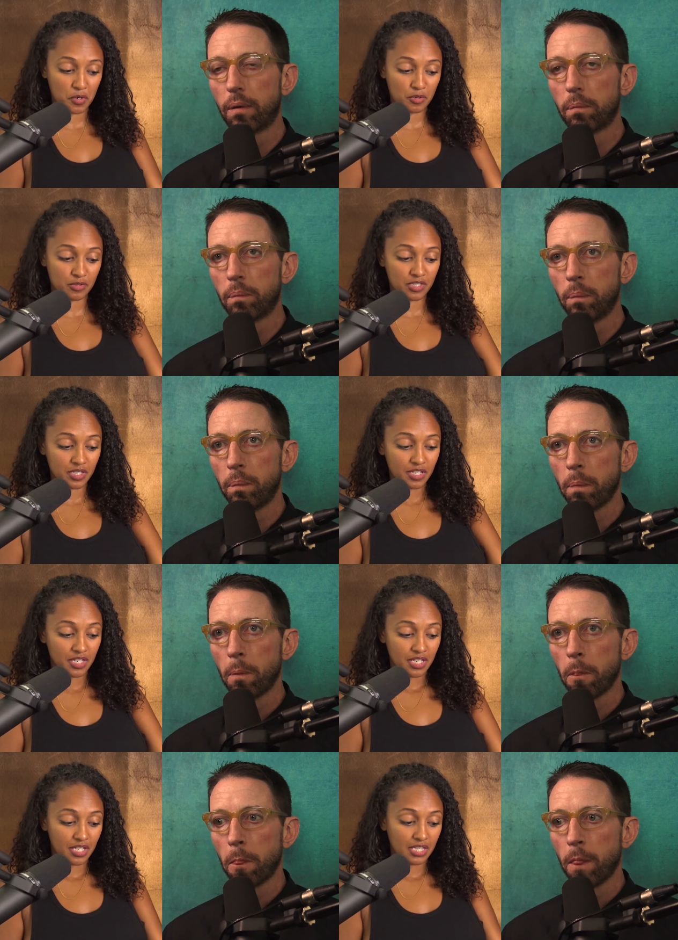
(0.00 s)
Speaker 1: there's
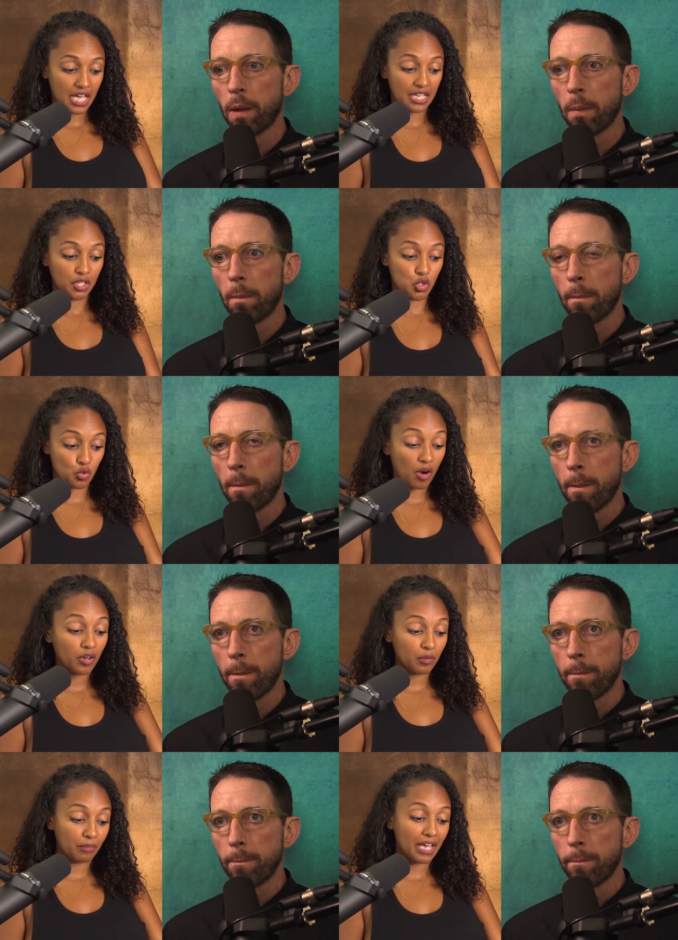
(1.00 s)
that
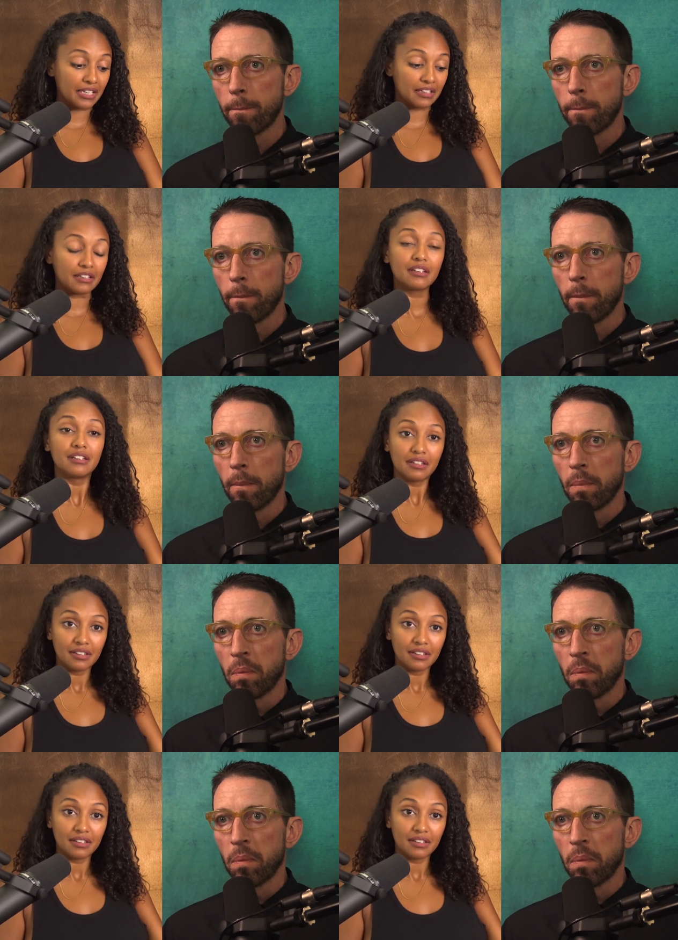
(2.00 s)
drunk men